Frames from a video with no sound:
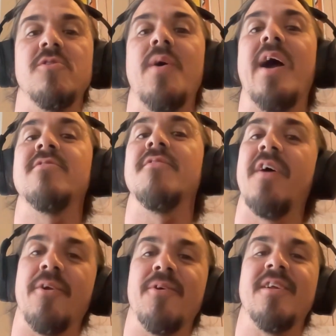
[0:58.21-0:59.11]
to as a
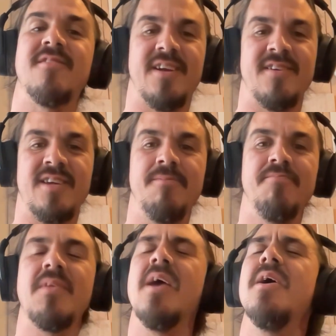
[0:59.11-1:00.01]
veteran attendee.
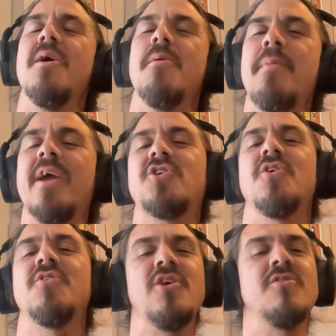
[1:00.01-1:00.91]
Make
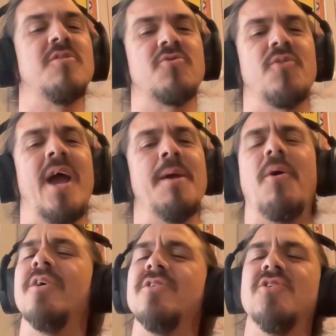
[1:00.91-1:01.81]
sure that you subscribe
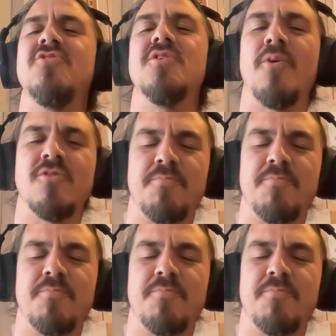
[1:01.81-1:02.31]
on YouTube or